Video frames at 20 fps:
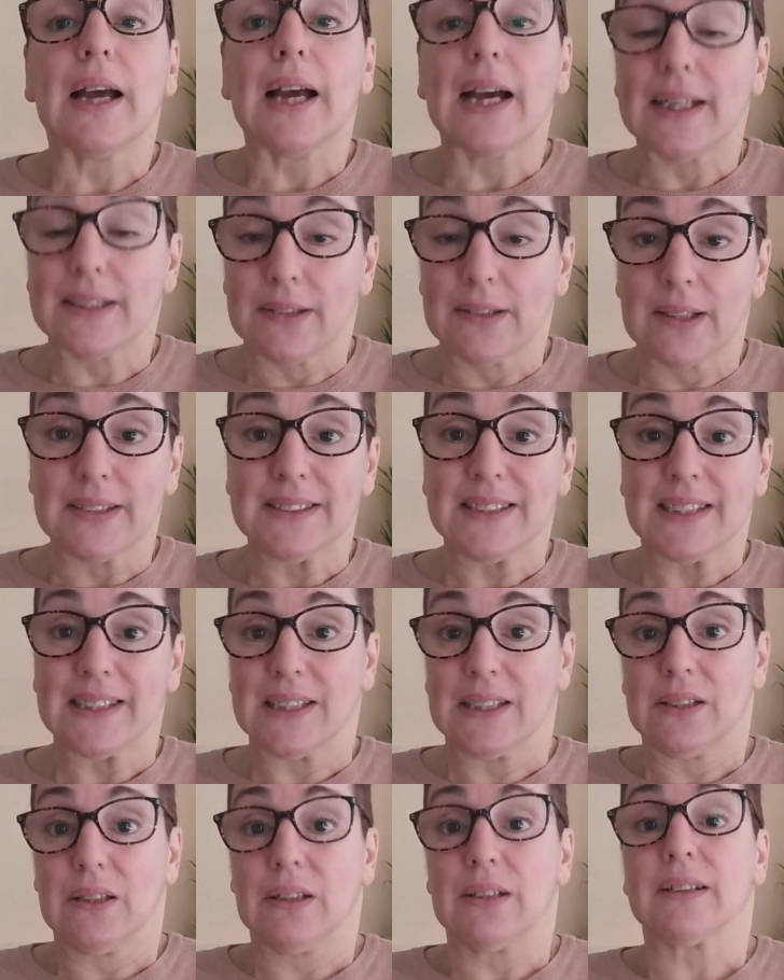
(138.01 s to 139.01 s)
And I
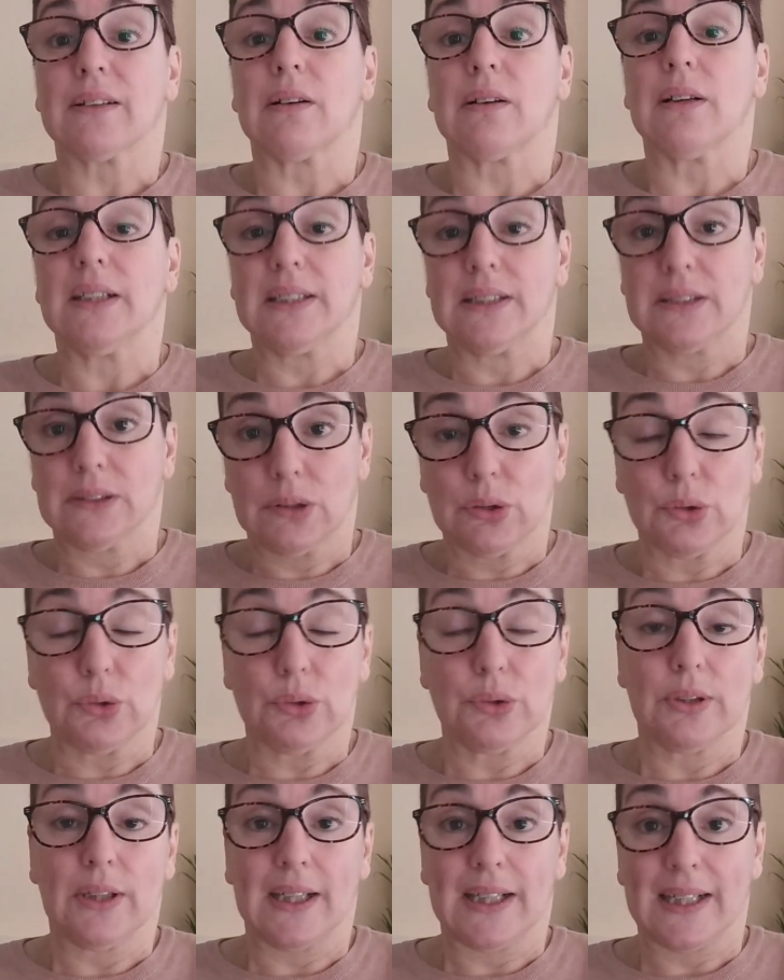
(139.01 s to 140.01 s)
did. I got
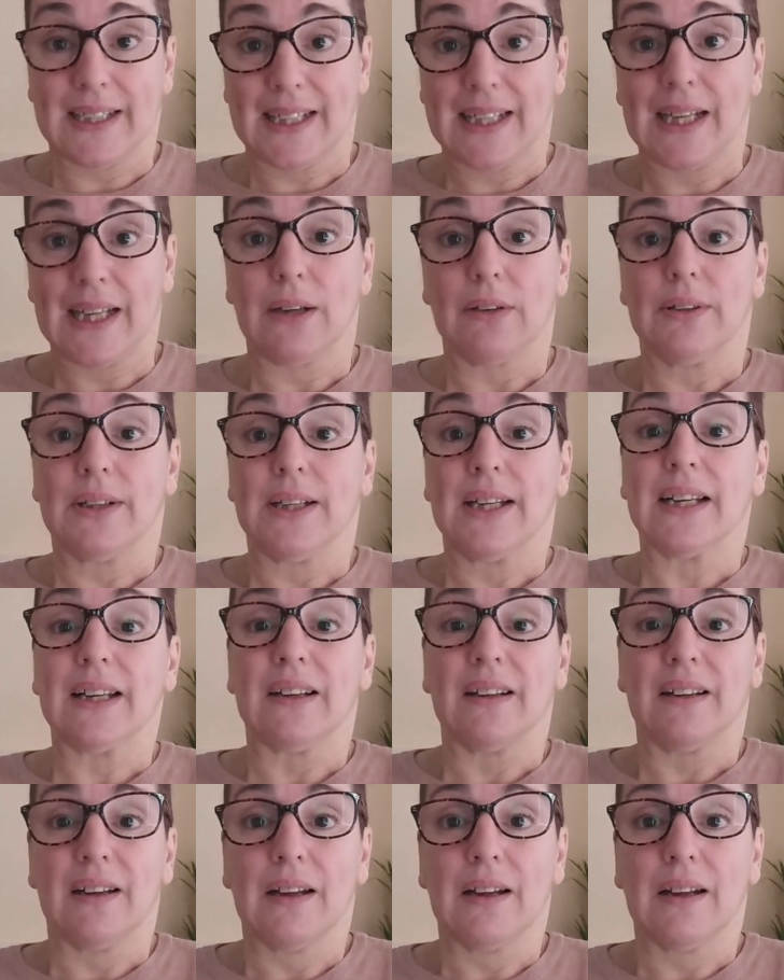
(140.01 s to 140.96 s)
into accounting.